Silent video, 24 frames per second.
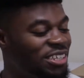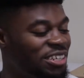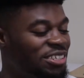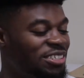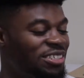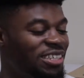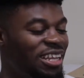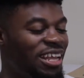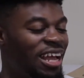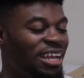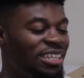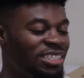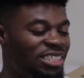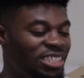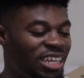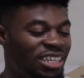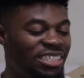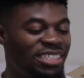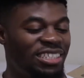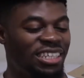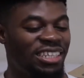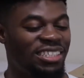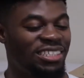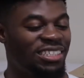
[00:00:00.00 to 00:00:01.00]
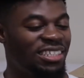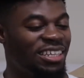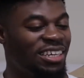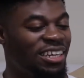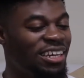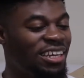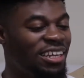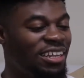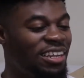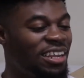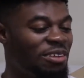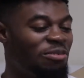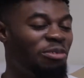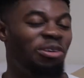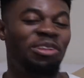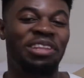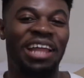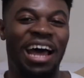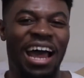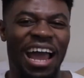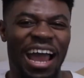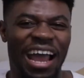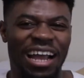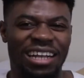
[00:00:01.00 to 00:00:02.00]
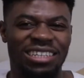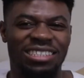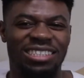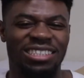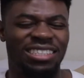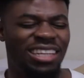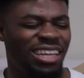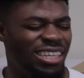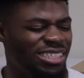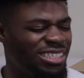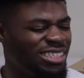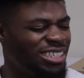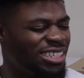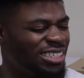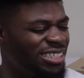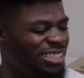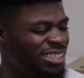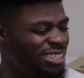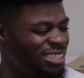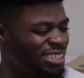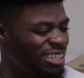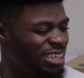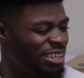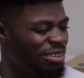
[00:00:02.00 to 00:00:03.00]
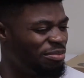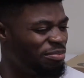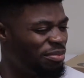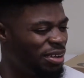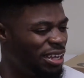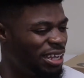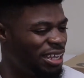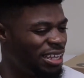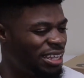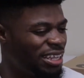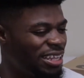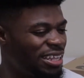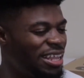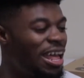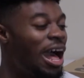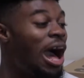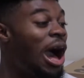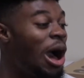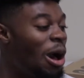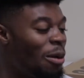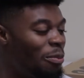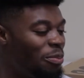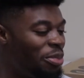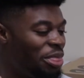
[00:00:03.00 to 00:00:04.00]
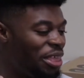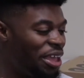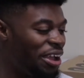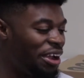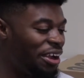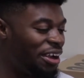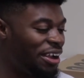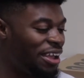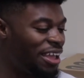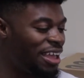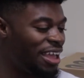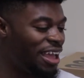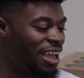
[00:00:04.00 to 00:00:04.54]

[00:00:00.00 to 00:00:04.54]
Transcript: are just as good. Well, not just as good, but up there.